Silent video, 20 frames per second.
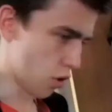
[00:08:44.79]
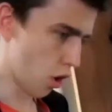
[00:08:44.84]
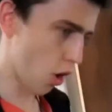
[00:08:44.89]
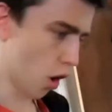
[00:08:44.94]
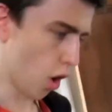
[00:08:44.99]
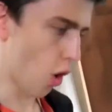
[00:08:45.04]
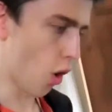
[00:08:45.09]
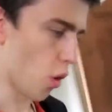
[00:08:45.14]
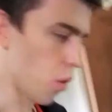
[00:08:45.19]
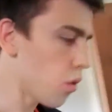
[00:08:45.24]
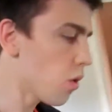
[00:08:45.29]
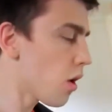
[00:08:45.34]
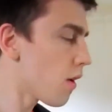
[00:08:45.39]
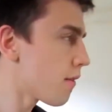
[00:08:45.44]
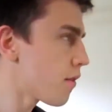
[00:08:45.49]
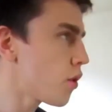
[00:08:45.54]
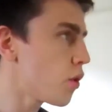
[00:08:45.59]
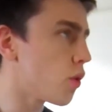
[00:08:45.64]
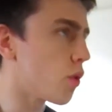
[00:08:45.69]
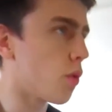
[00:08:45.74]
No.
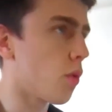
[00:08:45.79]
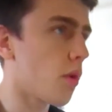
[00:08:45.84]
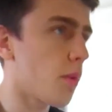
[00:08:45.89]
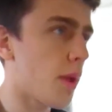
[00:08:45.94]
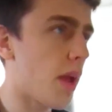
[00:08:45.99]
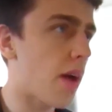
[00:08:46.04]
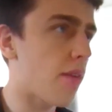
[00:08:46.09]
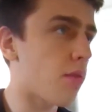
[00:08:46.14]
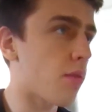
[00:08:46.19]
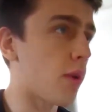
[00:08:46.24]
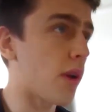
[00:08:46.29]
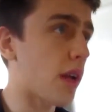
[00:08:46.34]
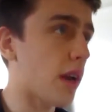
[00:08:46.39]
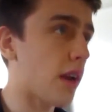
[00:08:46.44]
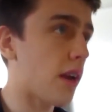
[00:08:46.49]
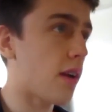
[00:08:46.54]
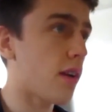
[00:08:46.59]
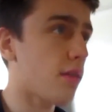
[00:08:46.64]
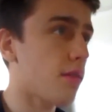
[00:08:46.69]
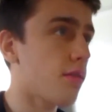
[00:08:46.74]
Food. What are we having? We're going to
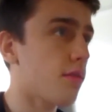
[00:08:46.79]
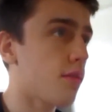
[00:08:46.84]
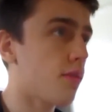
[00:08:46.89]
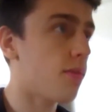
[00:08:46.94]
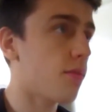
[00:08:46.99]
have...